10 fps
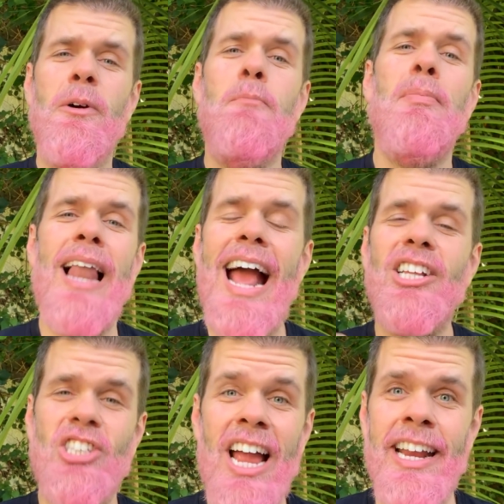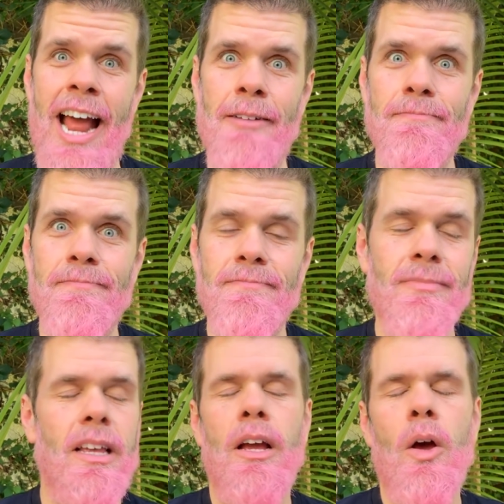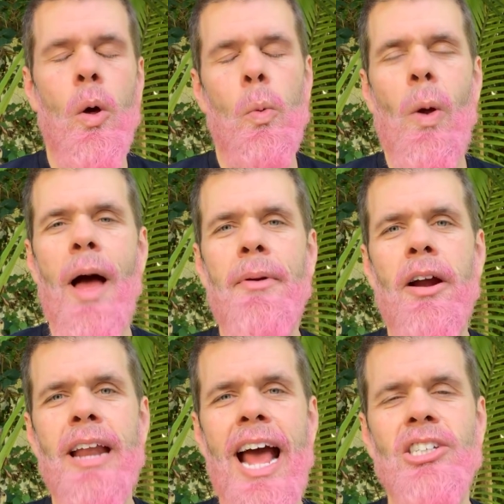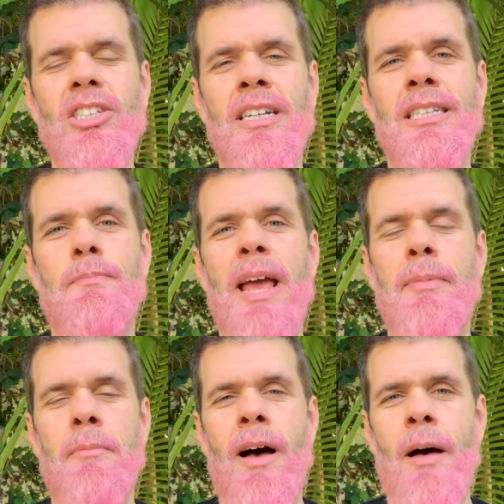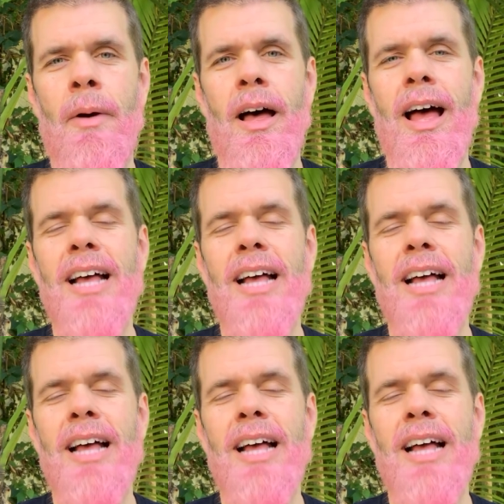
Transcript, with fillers: with Blac Chyna. Rob Kardashian's baby mama